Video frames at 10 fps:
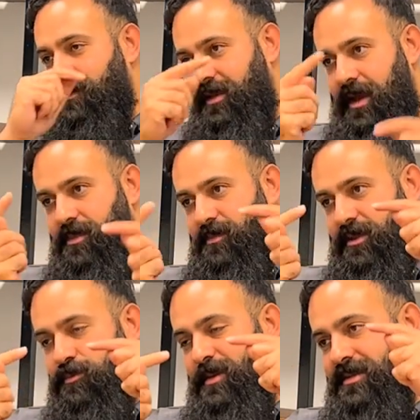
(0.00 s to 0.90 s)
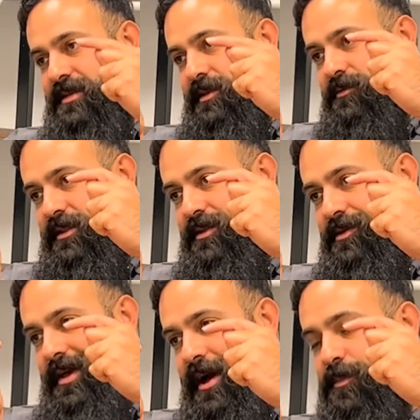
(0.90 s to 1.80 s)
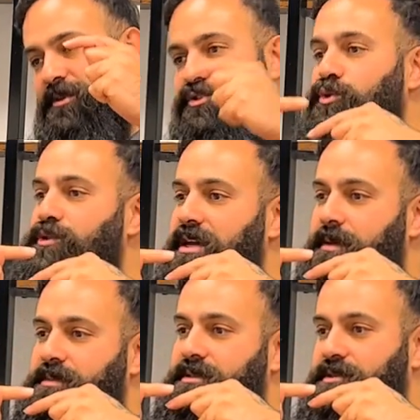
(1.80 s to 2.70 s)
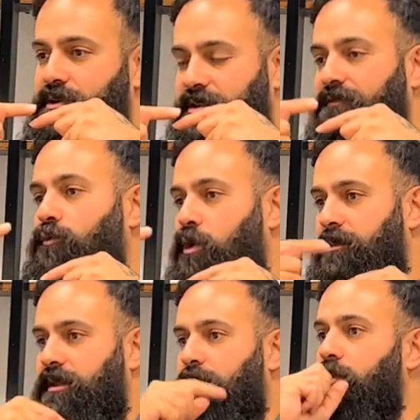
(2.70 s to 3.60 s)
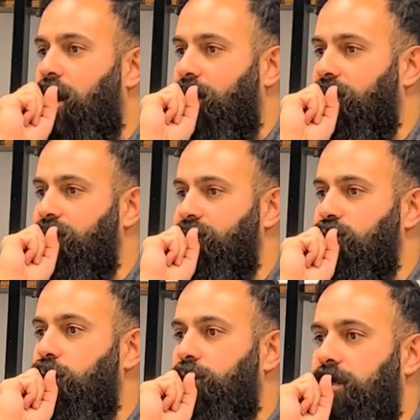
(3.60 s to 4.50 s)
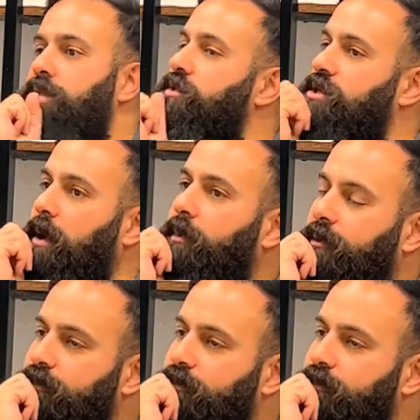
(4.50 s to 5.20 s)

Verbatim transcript: But yeah, but basically with the help of two tips, you're deforming the product slowly into shape.